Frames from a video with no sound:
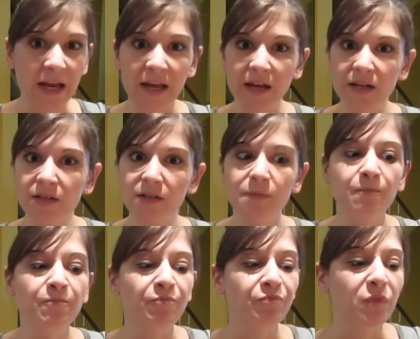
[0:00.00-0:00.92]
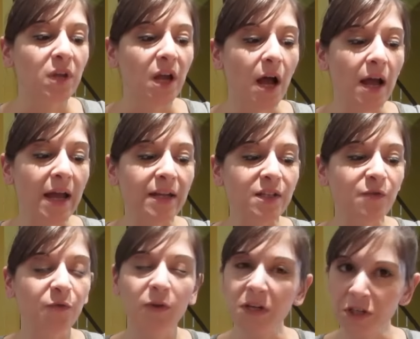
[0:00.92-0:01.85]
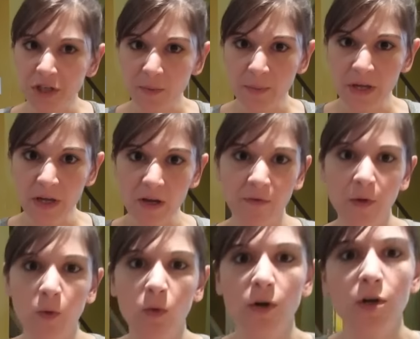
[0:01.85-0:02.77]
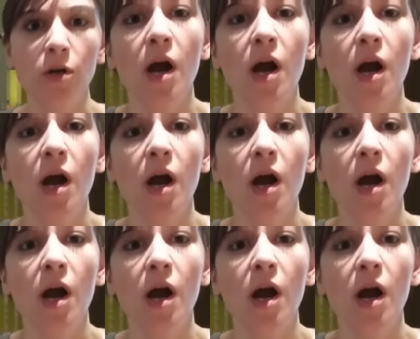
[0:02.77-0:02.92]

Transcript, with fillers: and it's free shipping if you order